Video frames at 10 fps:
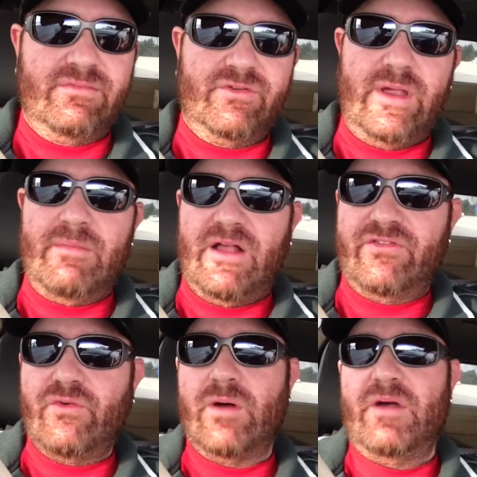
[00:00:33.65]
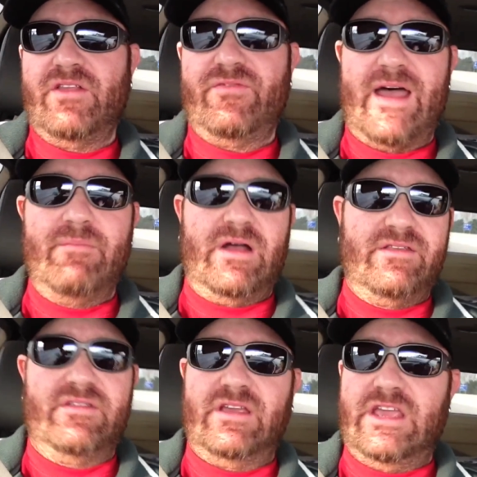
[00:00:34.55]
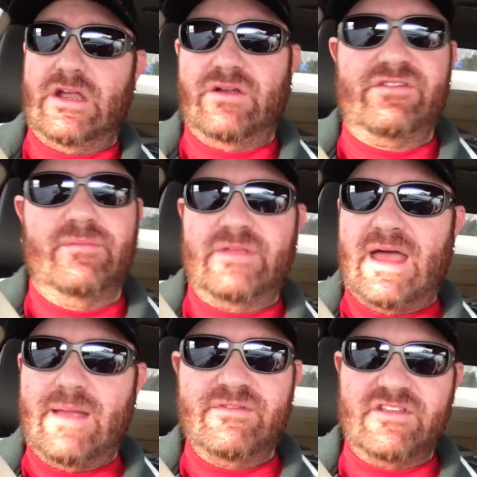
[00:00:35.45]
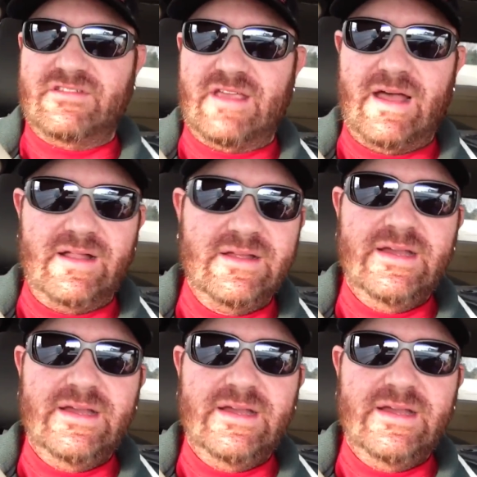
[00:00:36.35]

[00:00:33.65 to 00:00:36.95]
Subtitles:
3 months, 4 months, 5 months, a year sometimes to sell.